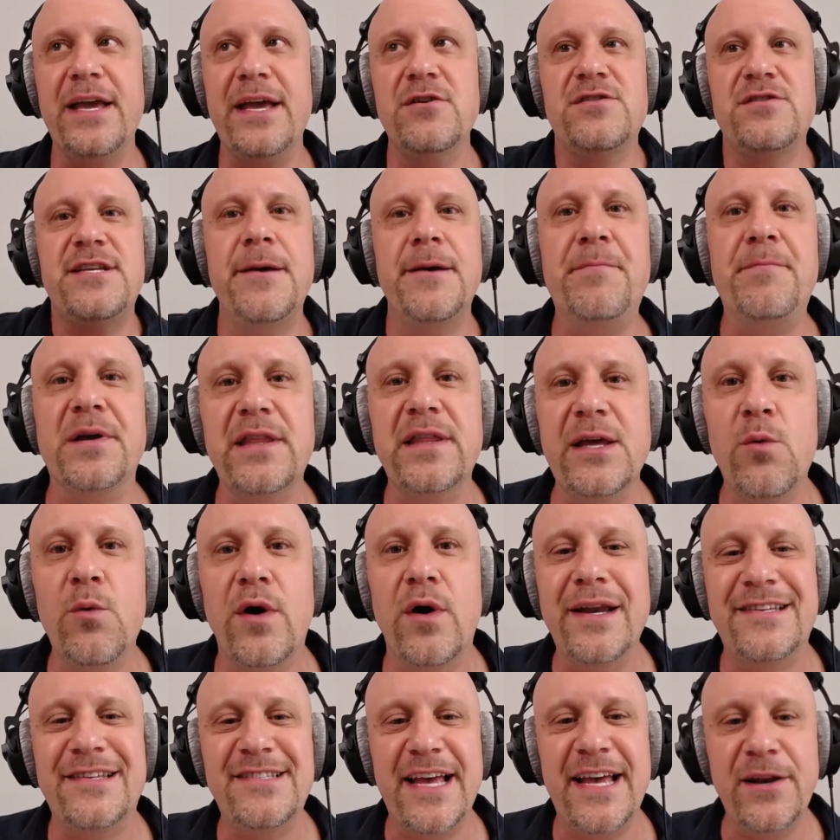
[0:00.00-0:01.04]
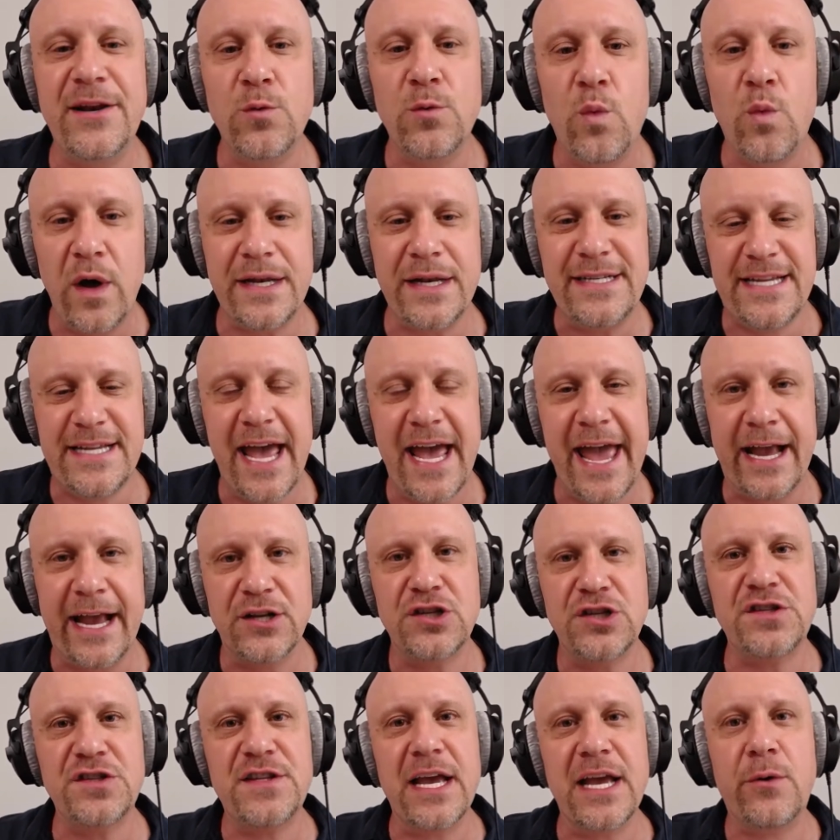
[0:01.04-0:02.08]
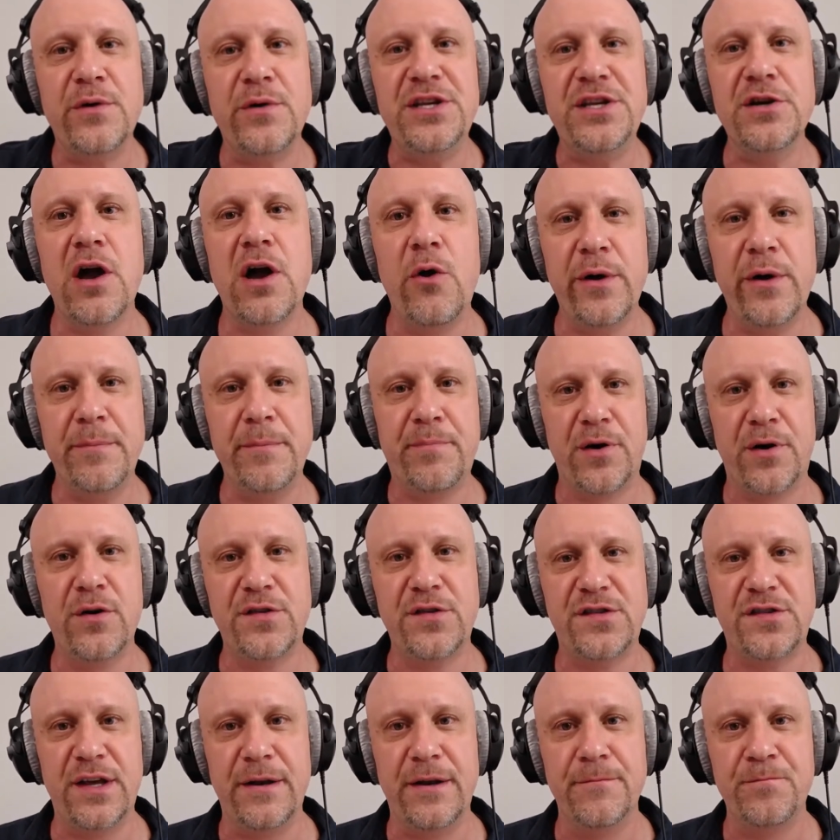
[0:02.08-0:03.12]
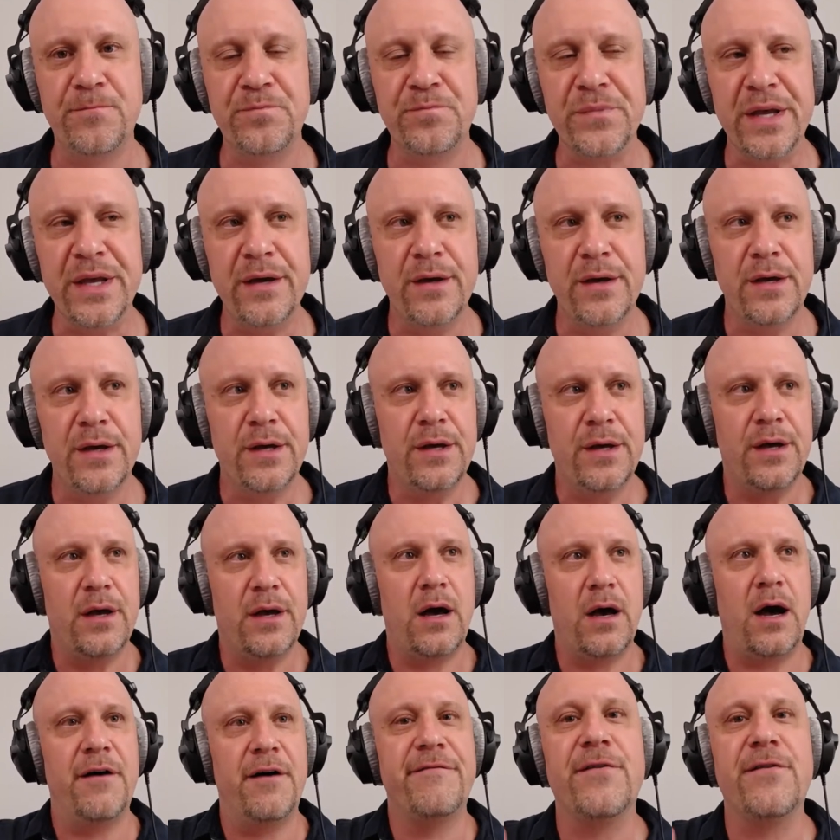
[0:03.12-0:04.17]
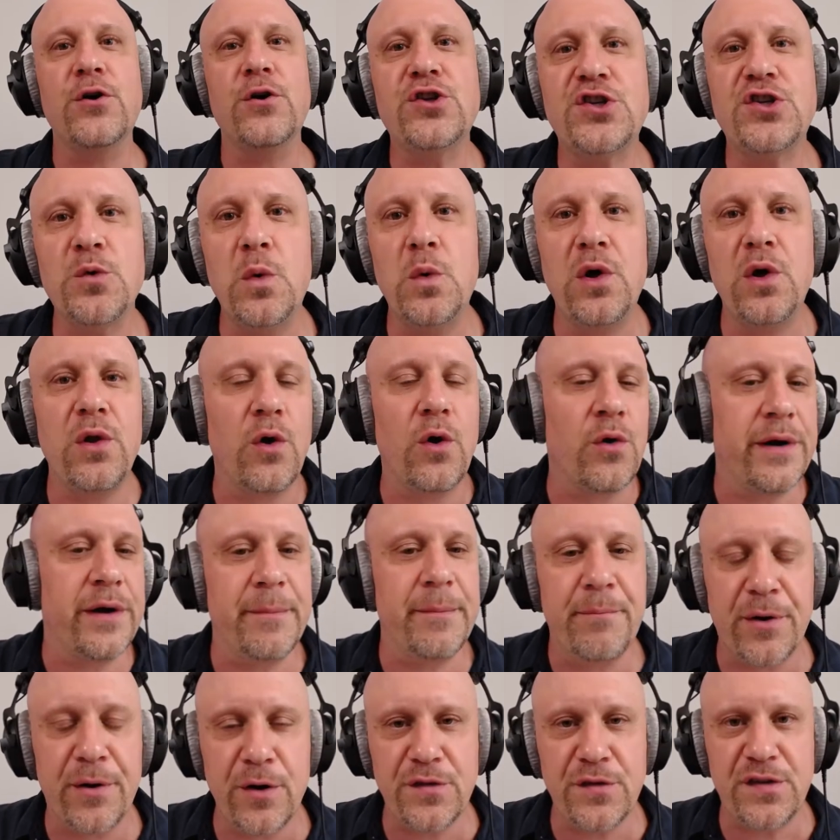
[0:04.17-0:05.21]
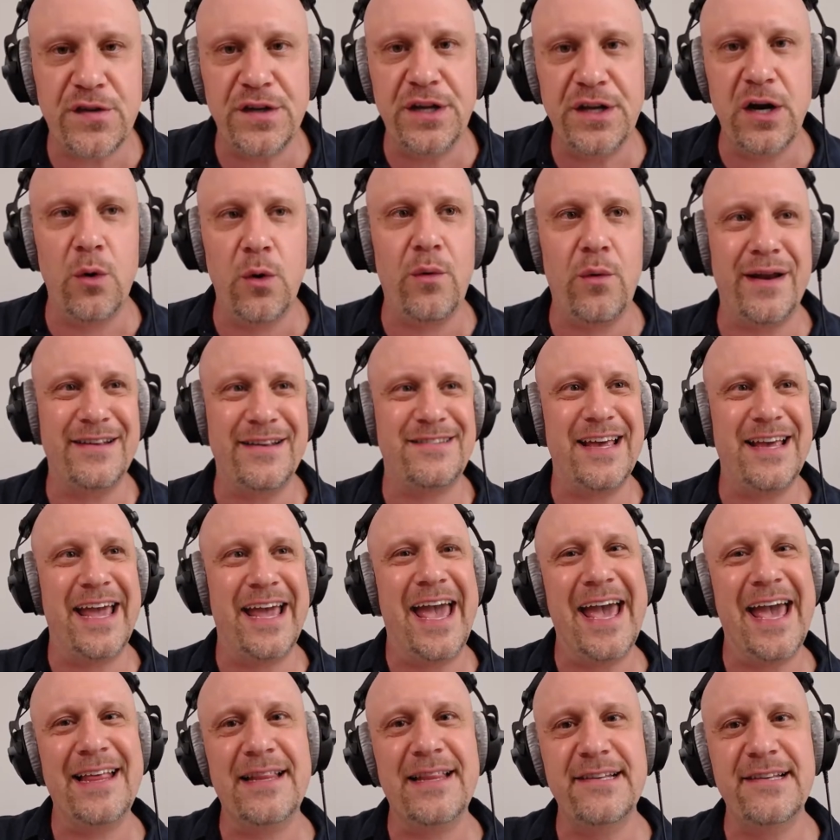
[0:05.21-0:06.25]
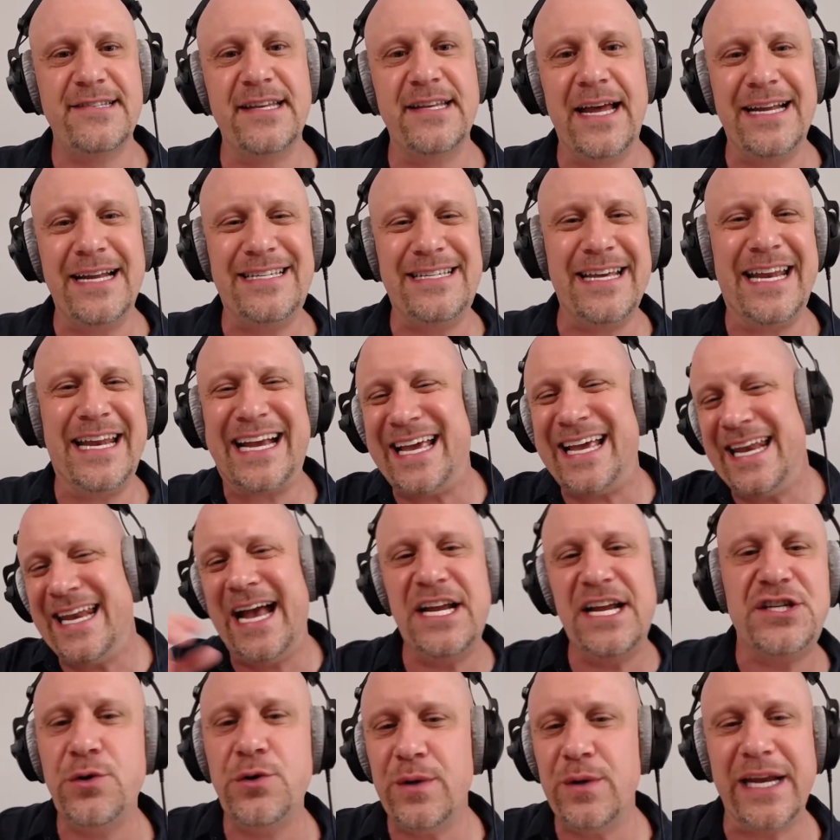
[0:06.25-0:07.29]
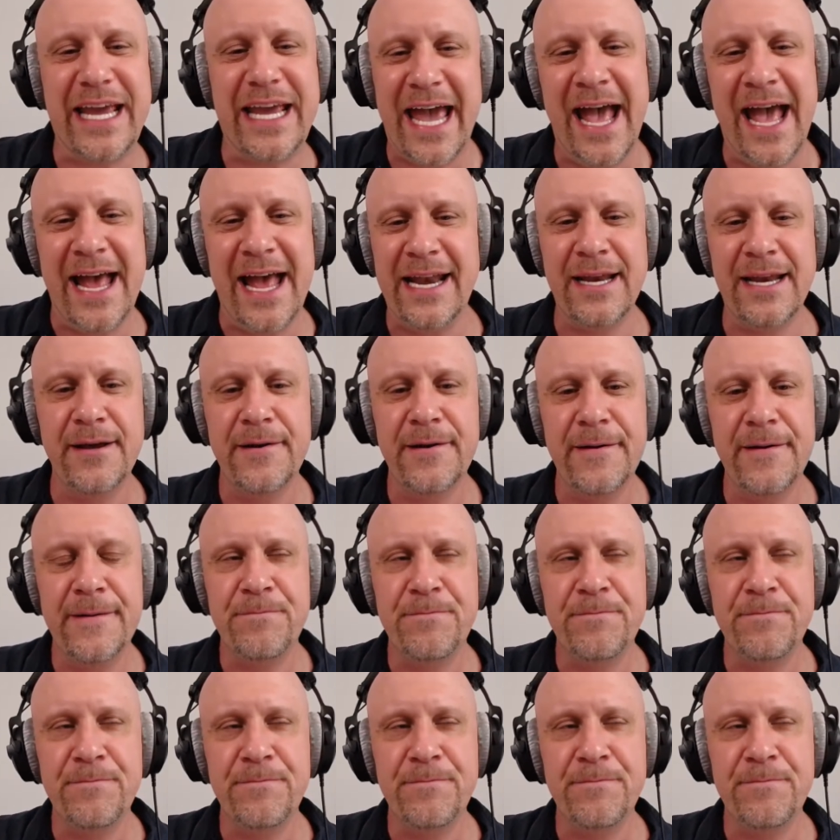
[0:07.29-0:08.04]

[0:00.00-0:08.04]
You typically want to send one take. Just like when you go in person, virtual or in person, you don't want to say, hey, listen, I did it. Can I do it again?